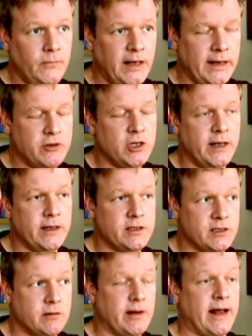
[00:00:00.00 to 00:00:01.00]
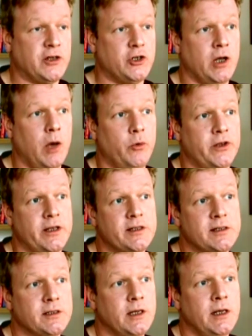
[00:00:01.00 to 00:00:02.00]
Now, China's catching up with
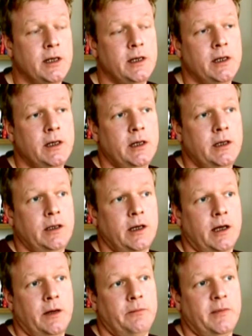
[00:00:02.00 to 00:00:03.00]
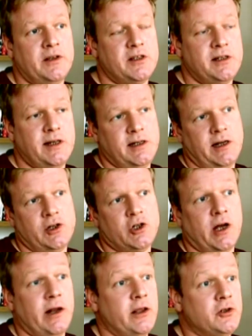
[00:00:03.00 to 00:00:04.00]
this. There's a city in
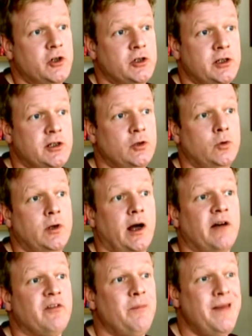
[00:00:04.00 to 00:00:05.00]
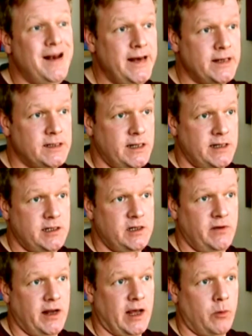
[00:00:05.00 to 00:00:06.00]
China that's just installed 500,000
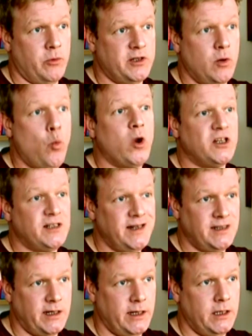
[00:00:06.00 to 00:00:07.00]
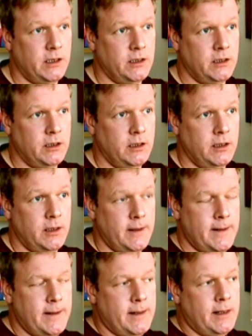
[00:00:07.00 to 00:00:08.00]
CCTV cameras in one city.
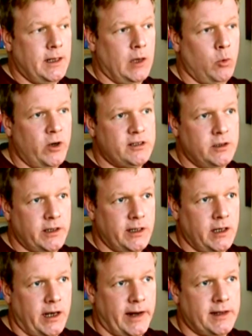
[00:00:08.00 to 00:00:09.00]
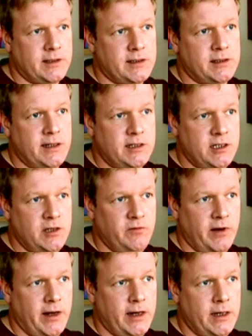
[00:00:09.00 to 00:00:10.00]
And what it's looking like is that
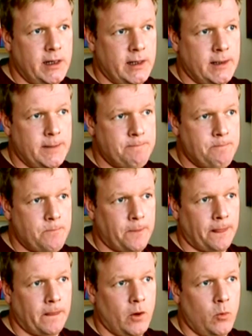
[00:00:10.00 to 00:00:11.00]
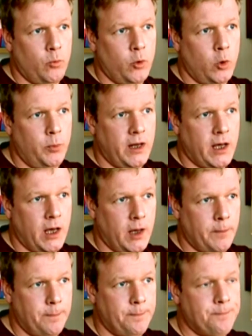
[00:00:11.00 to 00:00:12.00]
CCTV will
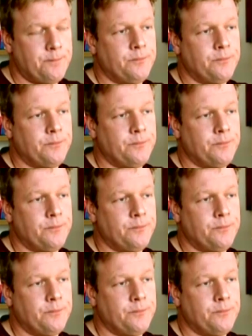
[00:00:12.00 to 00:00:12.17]
become